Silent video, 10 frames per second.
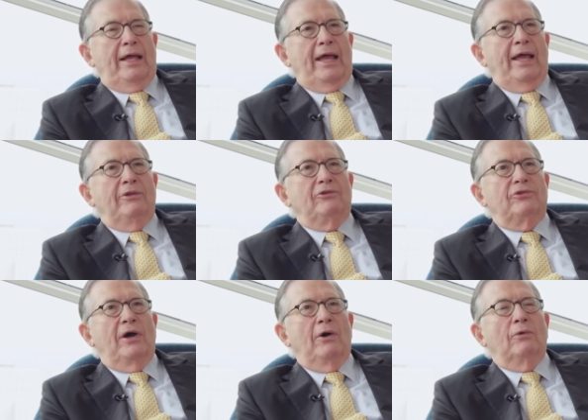And
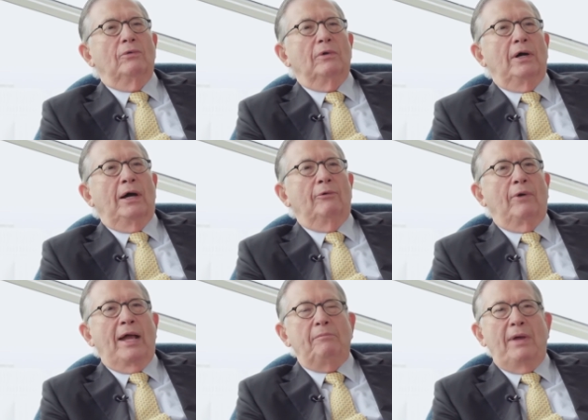so
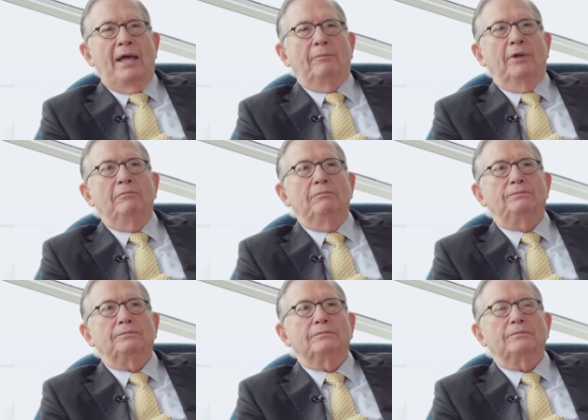Wright Patman,
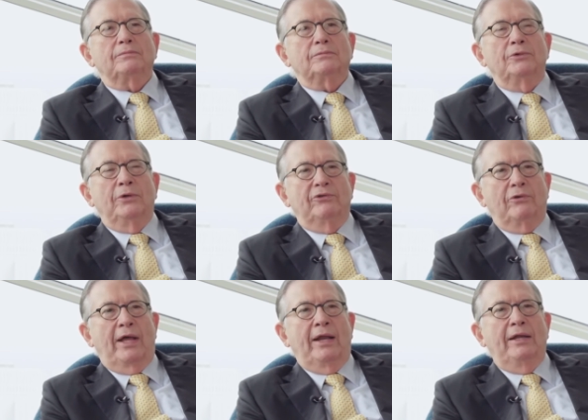to his
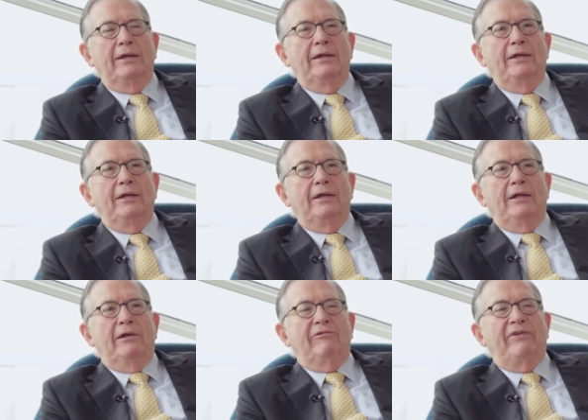credit,
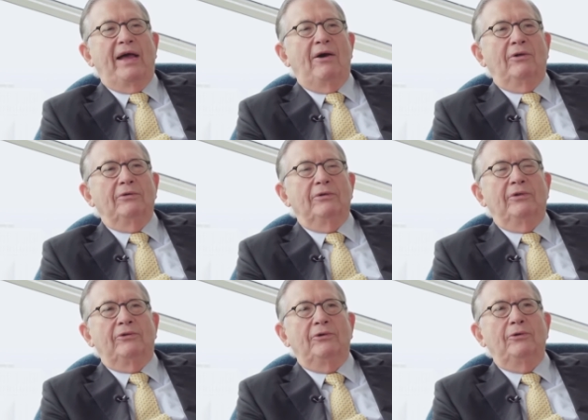found
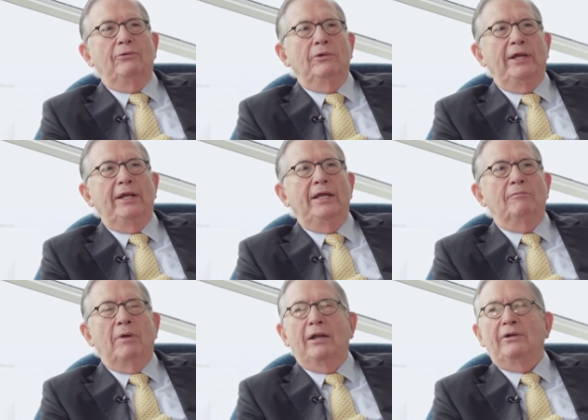the two
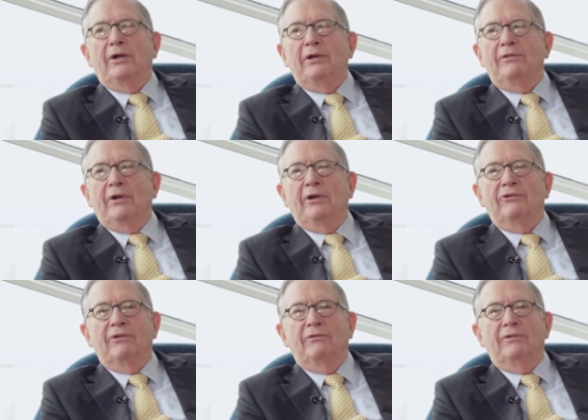leading monetary
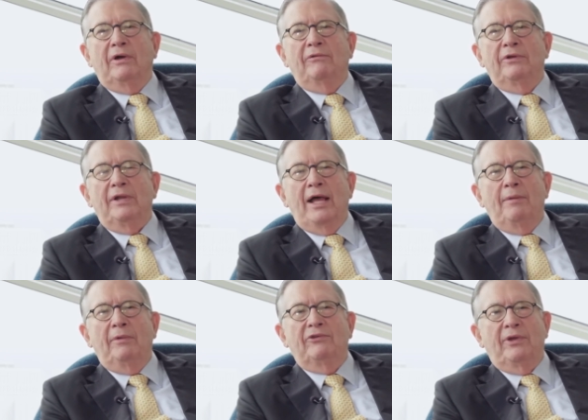theorists of the
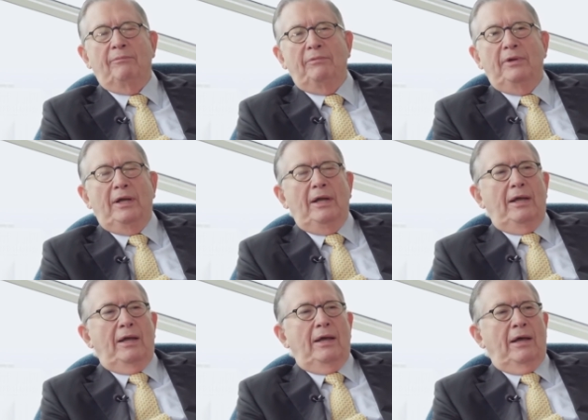time, except,
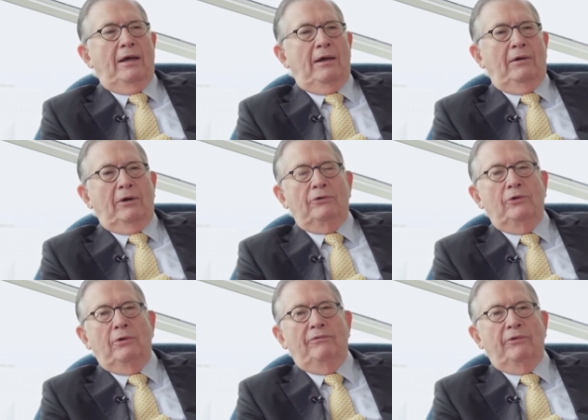or
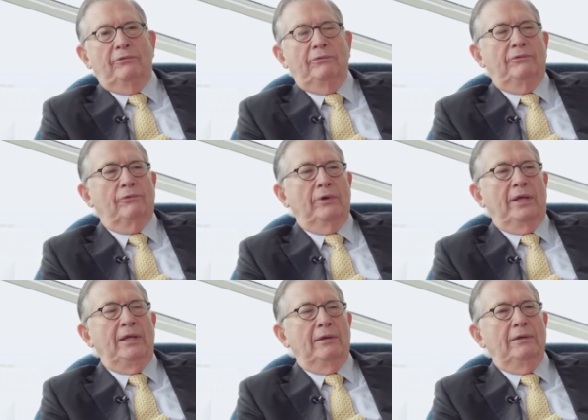two of the
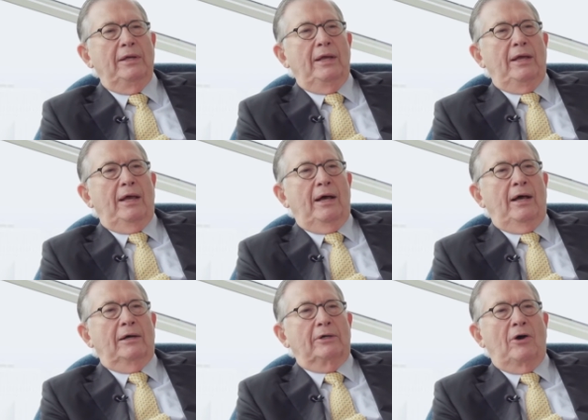three,
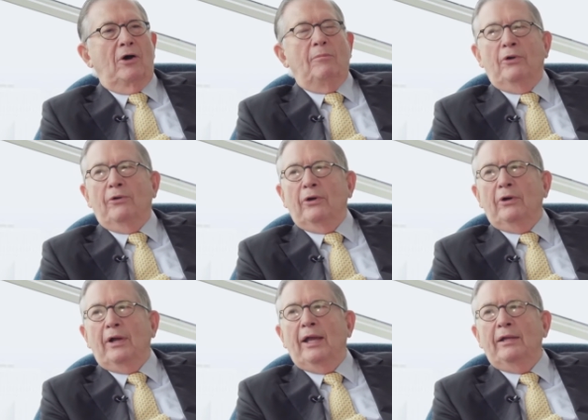Carl
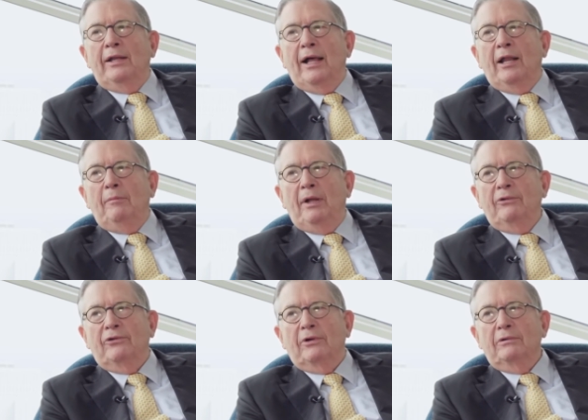Brunner and Alan
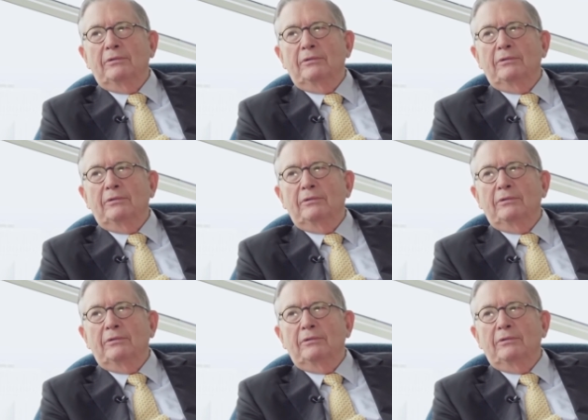Meltzer.